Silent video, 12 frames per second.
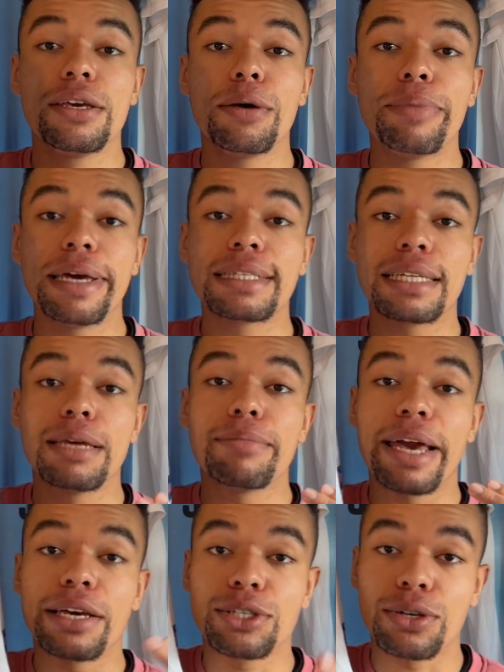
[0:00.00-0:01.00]
you'll basically
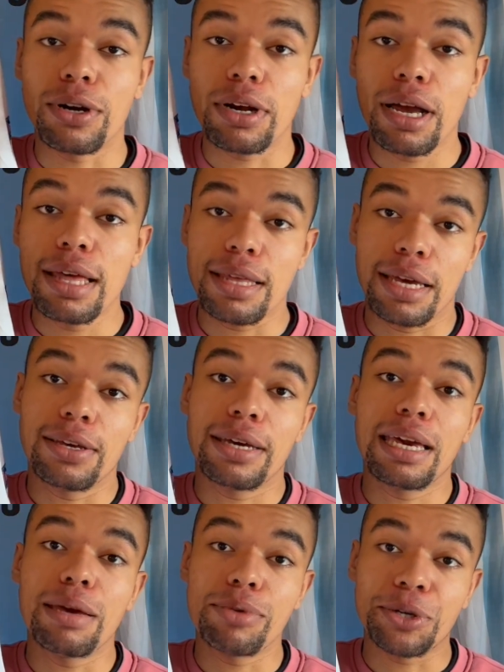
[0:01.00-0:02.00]
make sure that you
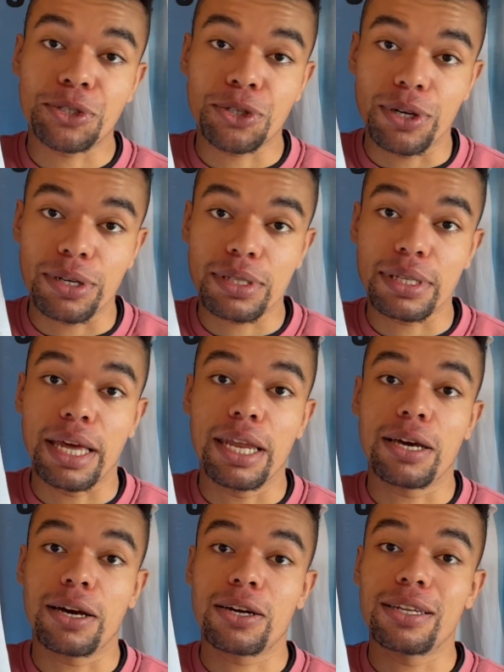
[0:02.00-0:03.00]
keep your shirts in a
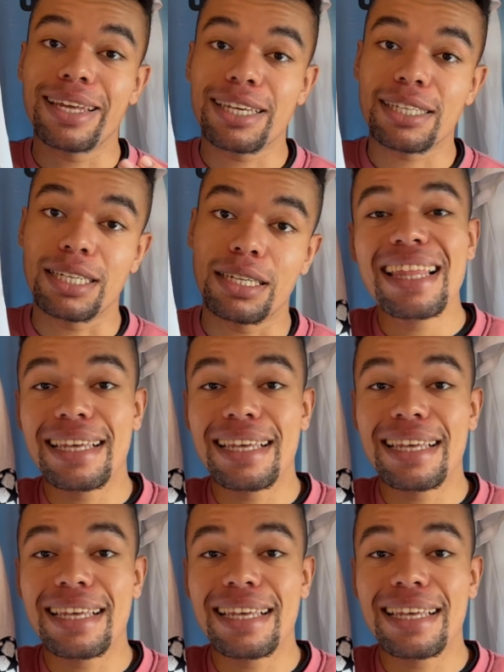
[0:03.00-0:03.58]
good condition.